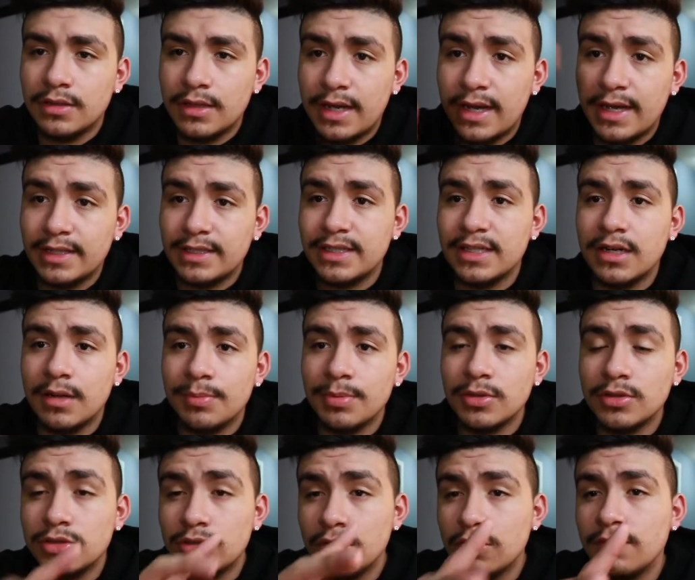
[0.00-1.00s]
I did
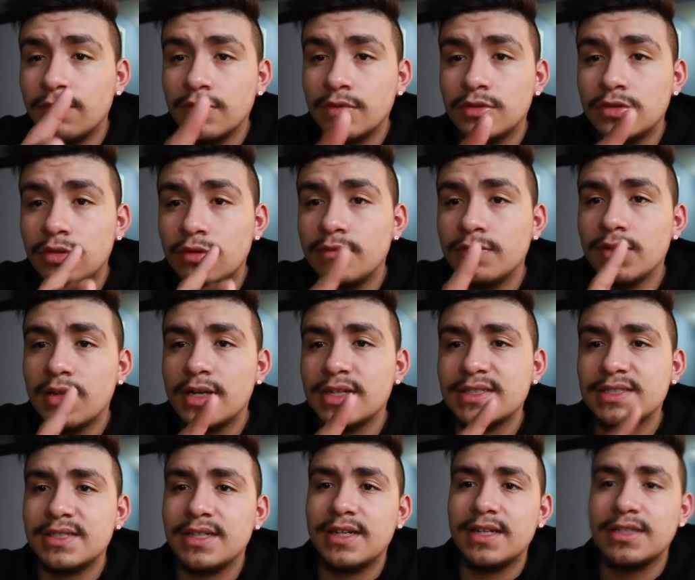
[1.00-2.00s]
upload two
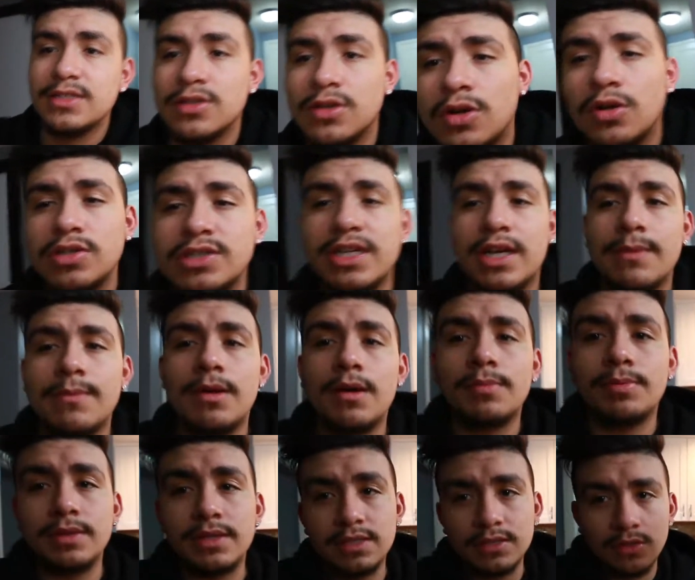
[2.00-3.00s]
vlogs today, so go check them
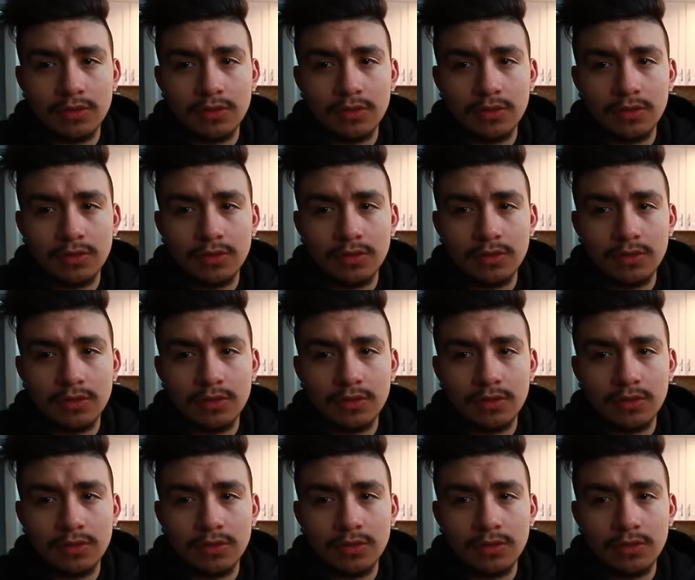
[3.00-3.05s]
out, please.